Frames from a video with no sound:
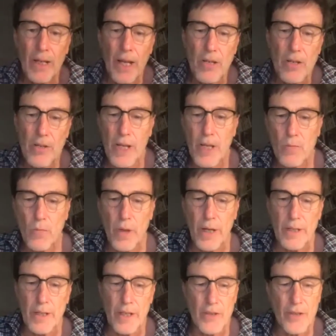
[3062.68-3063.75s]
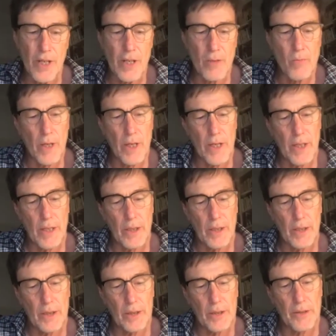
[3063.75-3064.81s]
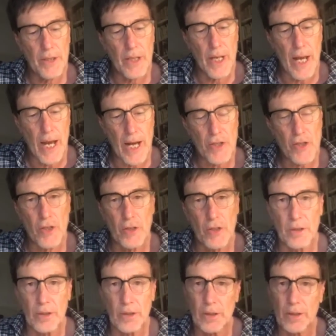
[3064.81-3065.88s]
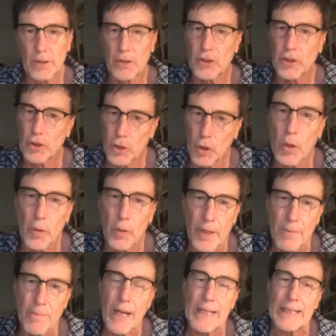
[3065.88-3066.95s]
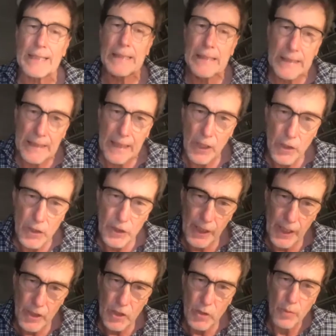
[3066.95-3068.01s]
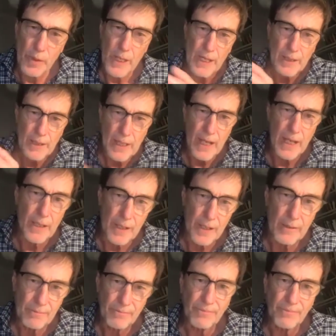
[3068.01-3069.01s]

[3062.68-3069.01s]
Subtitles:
you then went and said, well, the actual story makes no sense without the ending.